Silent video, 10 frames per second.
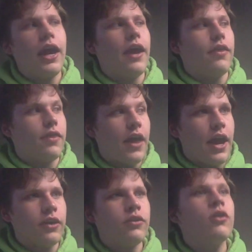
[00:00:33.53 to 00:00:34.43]
And
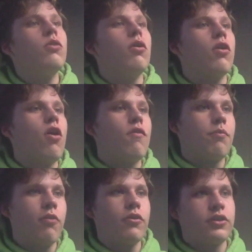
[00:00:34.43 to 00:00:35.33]
then we'll go over
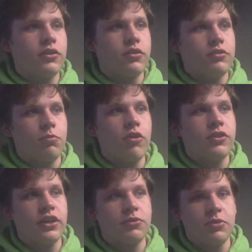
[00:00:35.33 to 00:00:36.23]

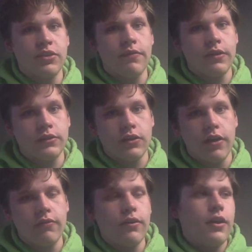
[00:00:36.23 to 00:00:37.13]
protest specific stuff.